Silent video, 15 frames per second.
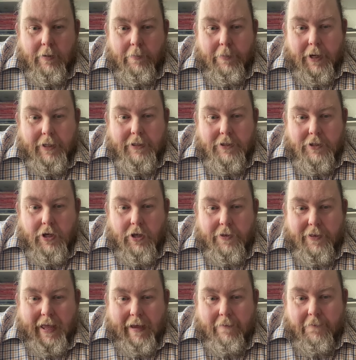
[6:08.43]
But
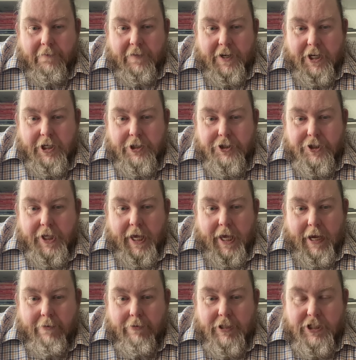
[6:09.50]
that finish
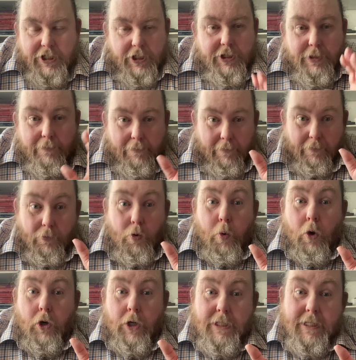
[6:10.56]
there is just
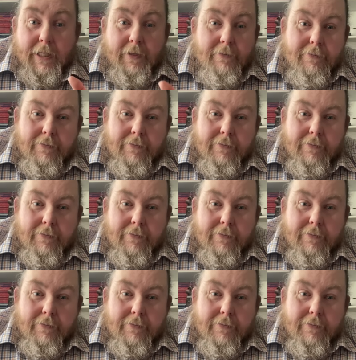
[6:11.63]
quality.